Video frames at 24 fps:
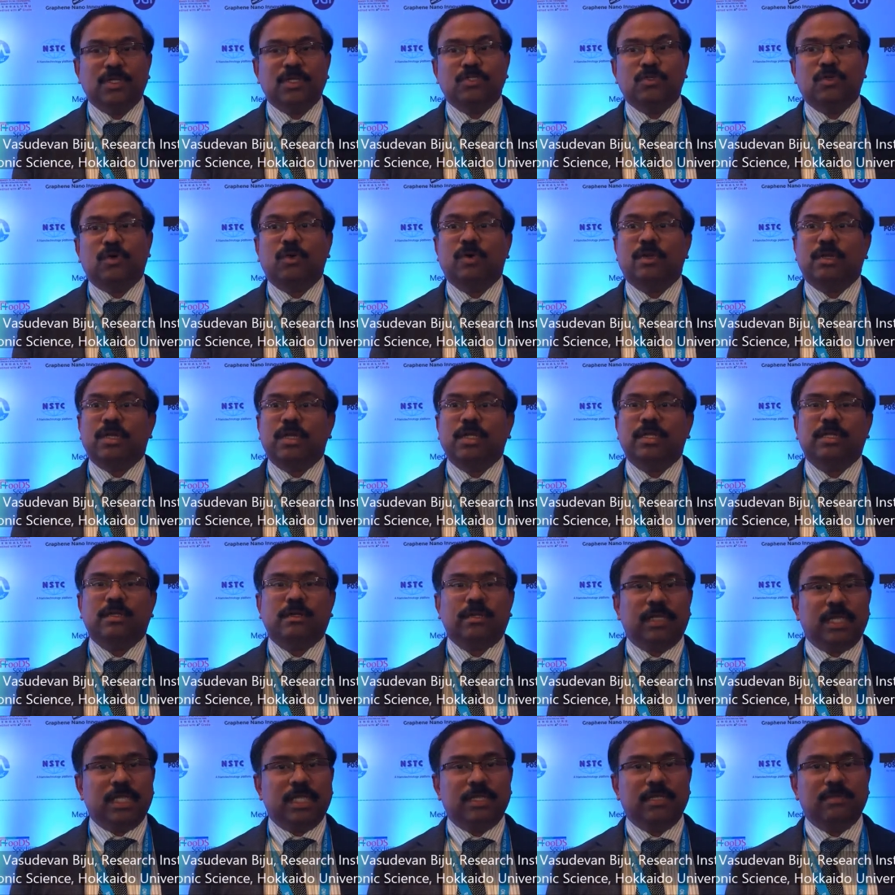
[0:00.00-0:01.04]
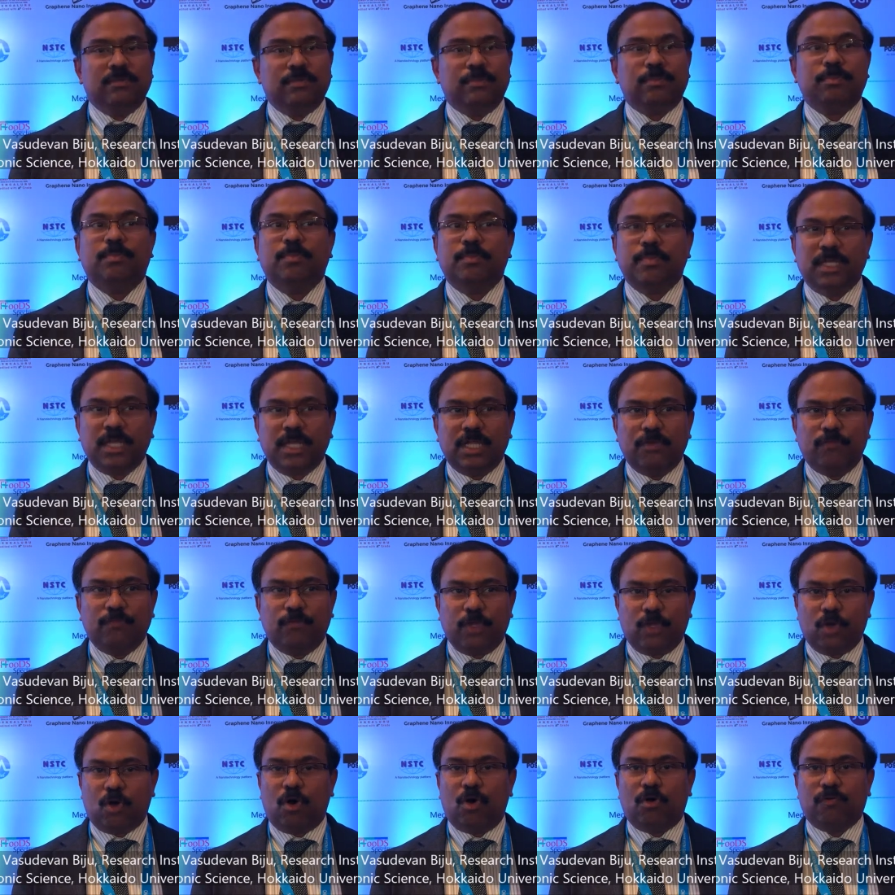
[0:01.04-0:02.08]
so in in in
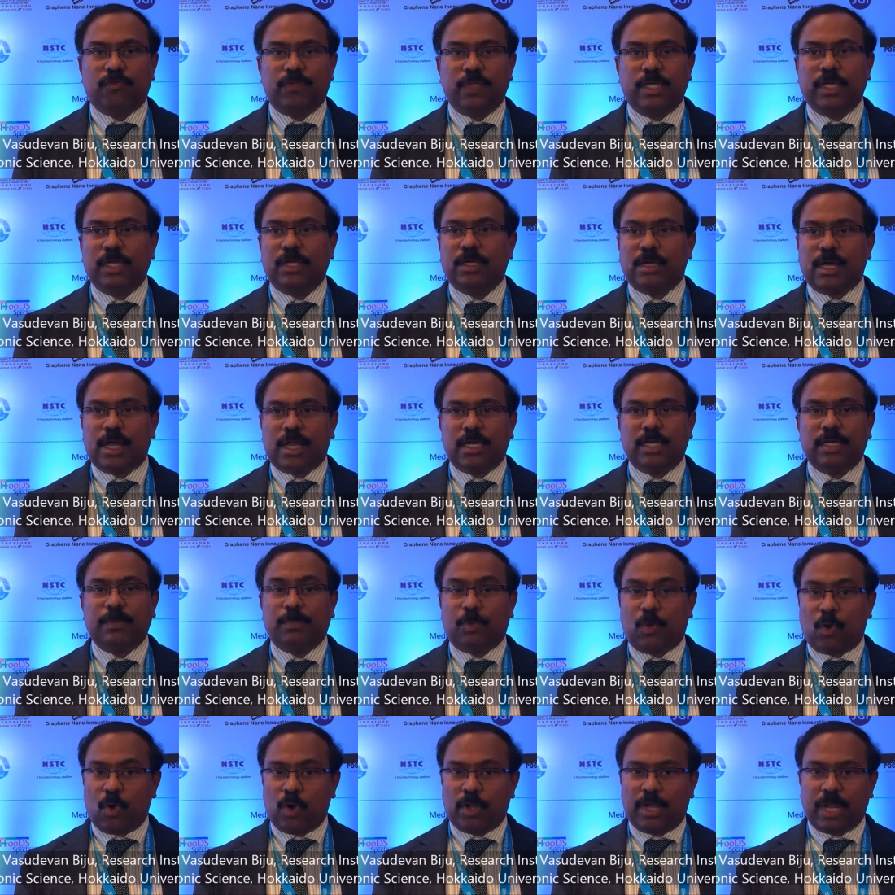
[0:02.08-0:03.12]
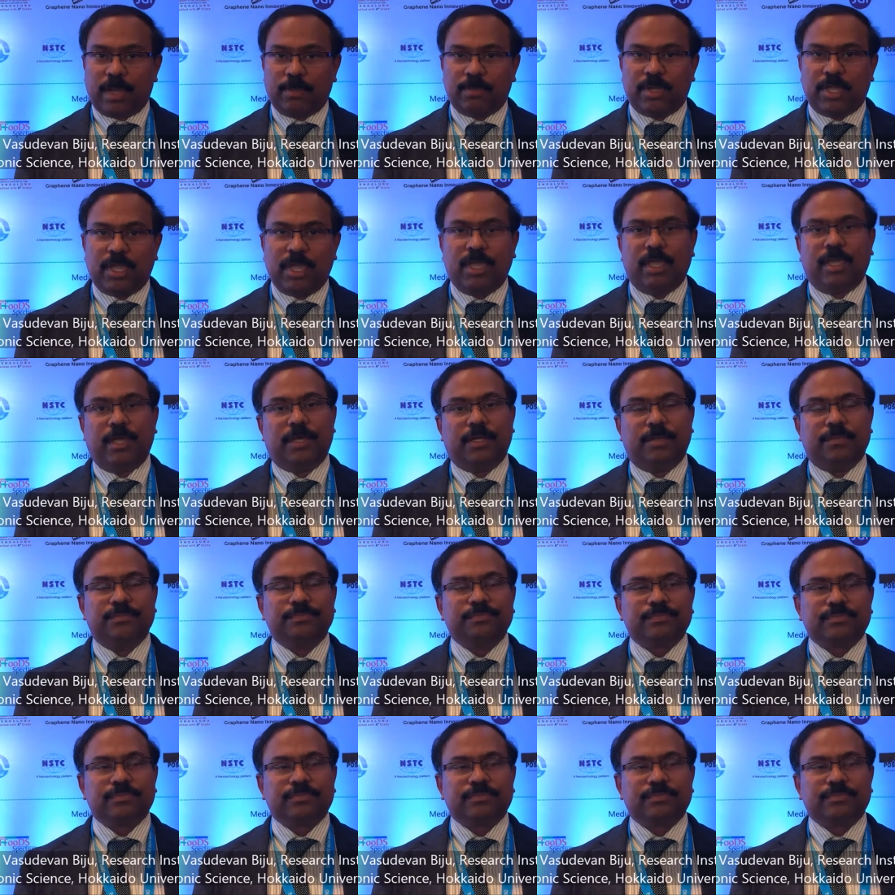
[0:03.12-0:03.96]
view of the current program here